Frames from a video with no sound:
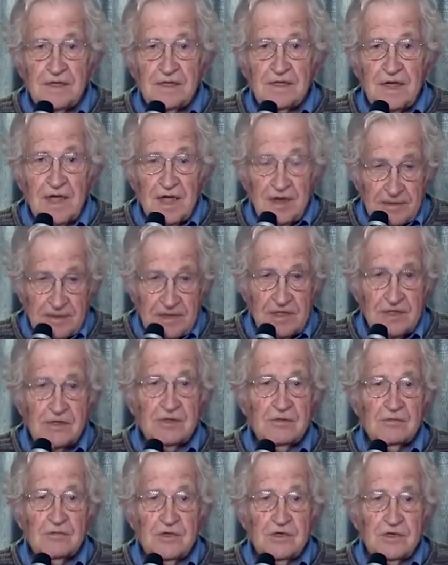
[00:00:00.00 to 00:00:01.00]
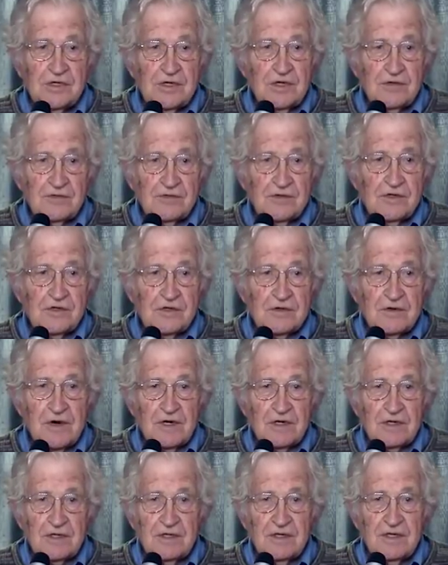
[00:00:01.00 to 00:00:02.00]
Capitalism would
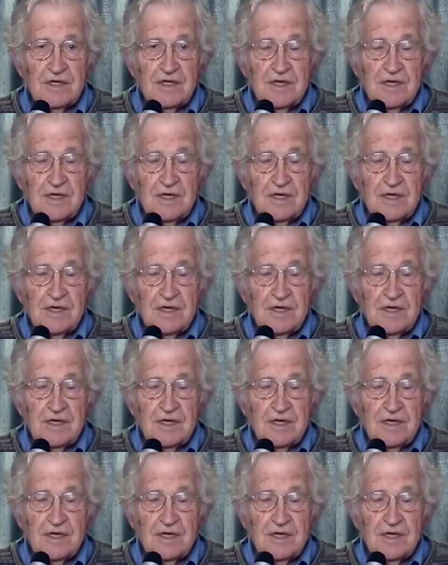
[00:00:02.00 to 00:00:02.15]
self-destruct.